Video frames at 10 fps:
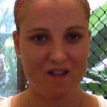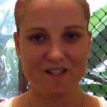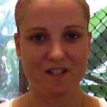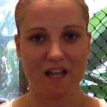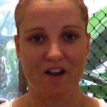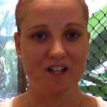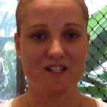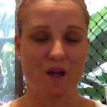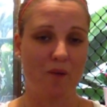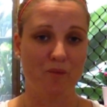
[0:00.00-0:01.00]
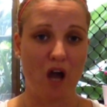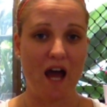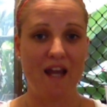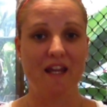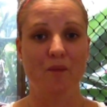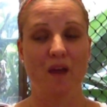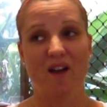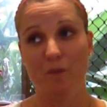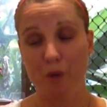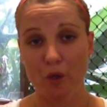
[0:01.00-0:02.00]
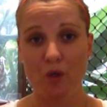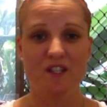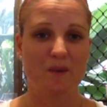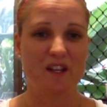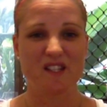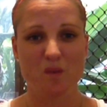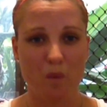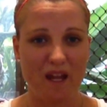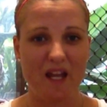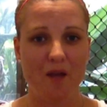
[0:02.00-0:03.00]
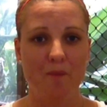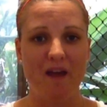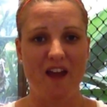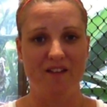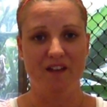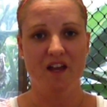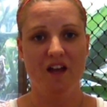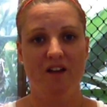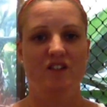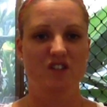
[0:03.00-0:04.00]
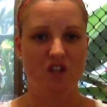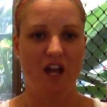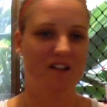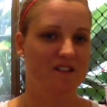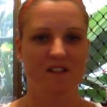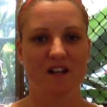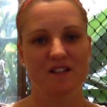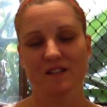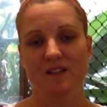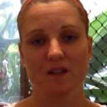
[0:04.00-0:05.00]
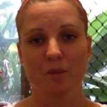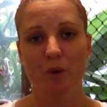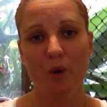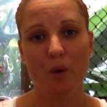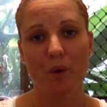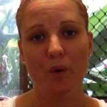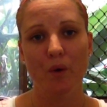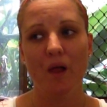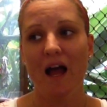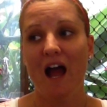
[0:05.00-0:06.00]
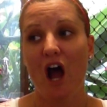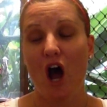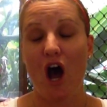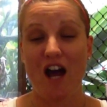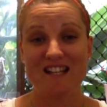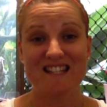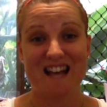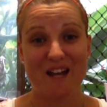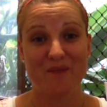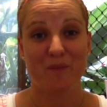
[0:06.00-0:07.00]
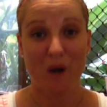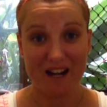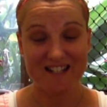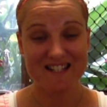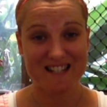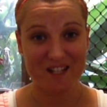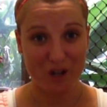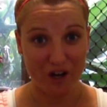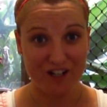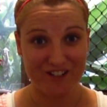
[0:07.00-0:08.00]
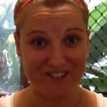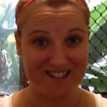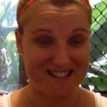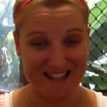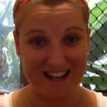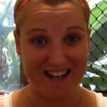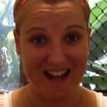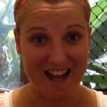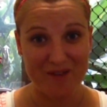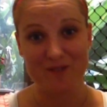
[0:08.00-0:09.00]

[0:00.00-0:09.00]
It's hilarious. So I'm riding. We have a pool, so I swim and just do exercises in the pool. I started pregnancy yoga on Saturday.